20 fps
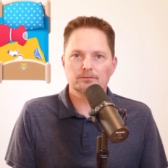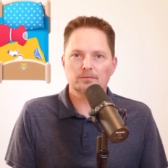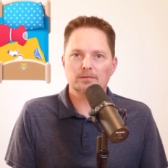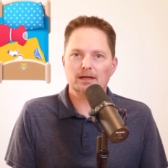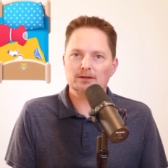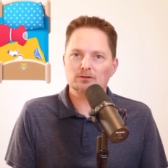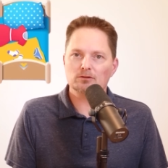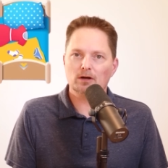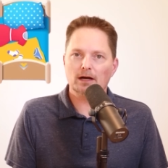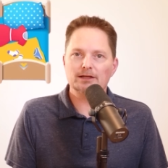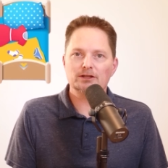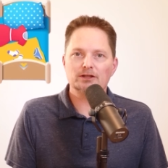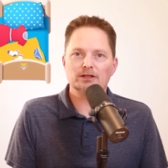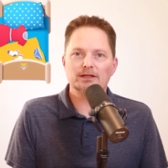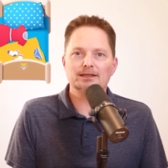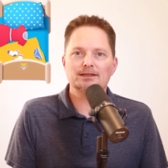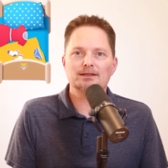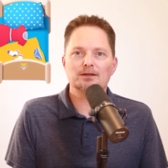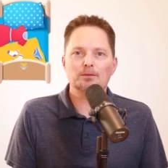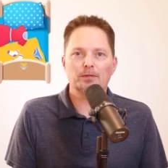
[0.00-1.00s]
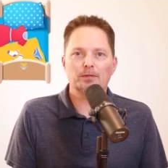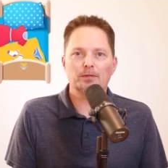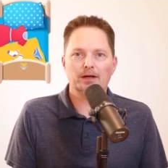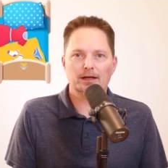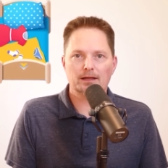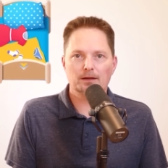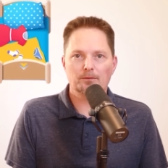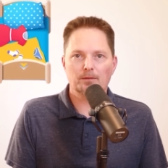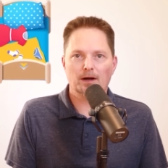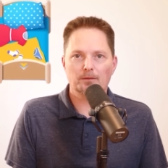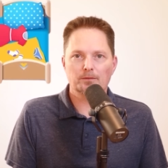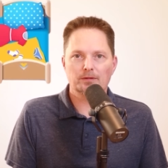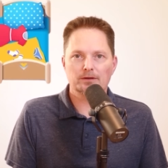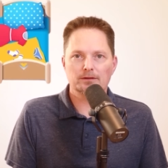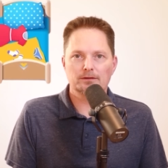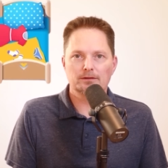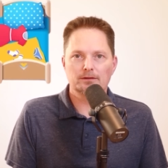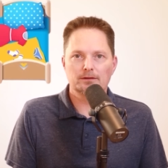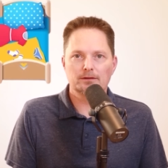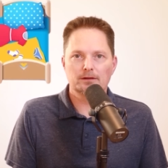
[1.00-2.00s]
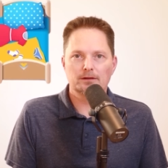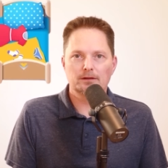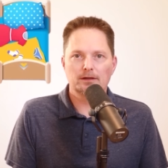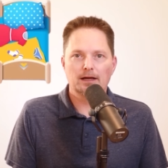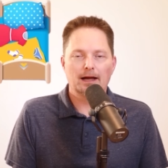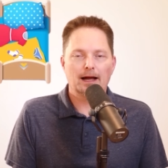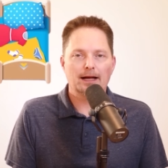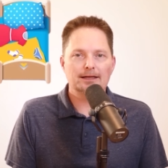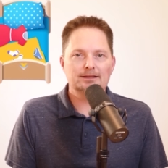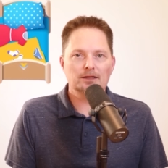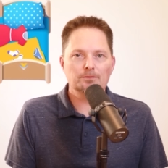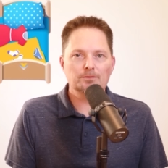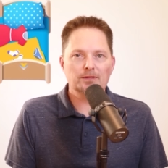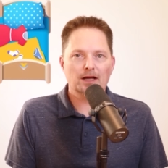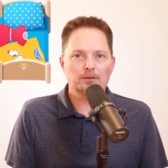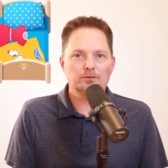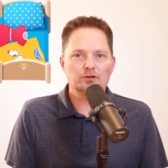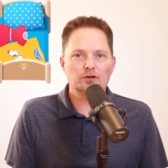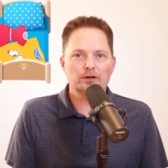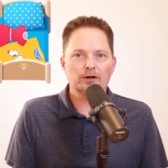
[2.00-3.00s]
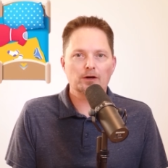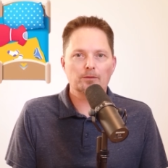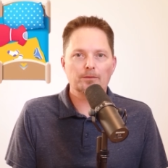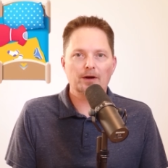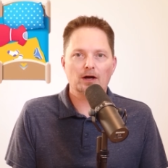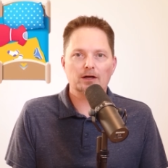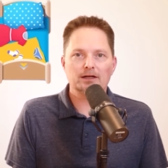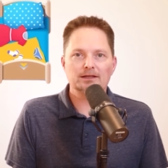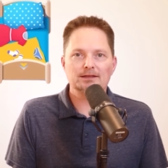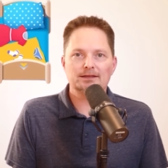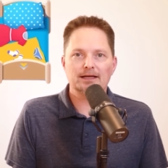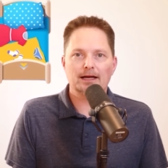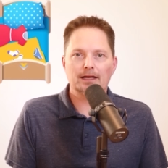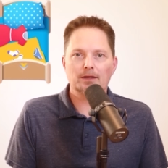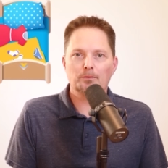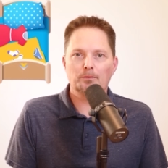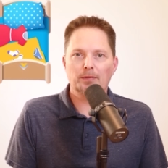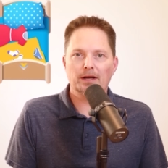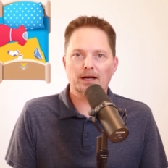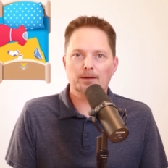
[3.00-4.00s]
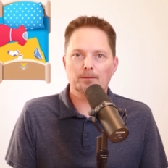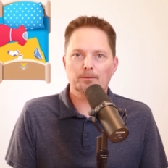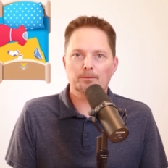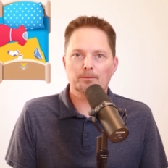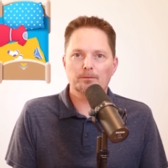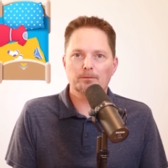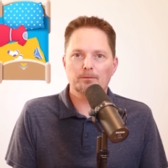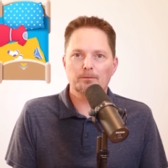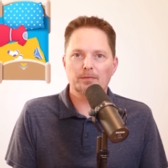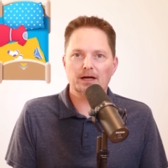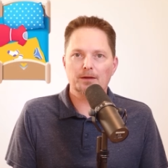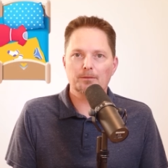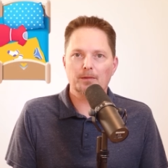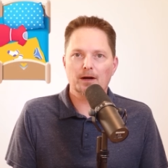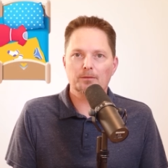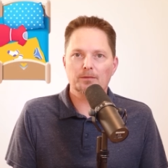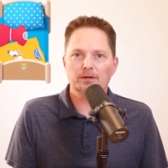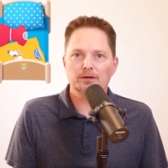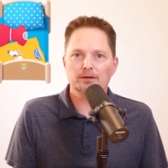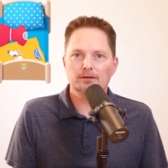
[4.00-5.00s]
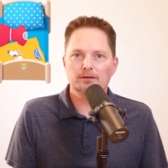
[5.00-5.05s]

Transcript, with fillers: That's right, she needs to pick them up. And sometimes you'll hear Americans say, pick 'em, pick 'em up.